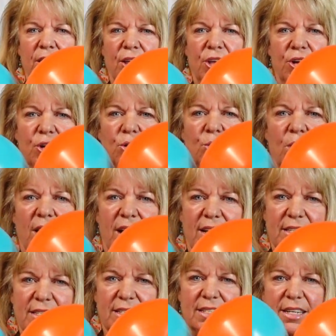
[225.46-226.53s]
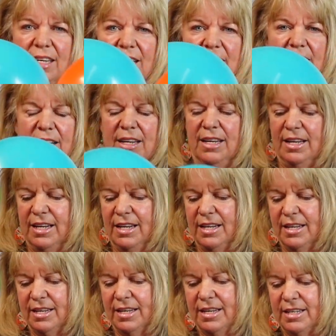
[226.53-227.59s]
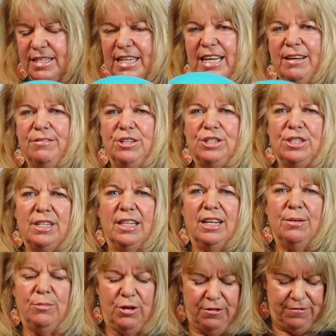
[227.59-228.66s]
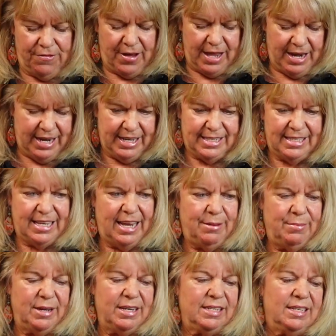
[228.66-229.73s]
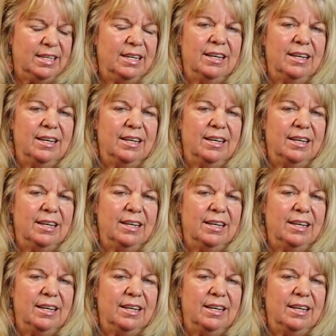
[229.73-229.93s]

your quads to give it just a little more fun and excitement.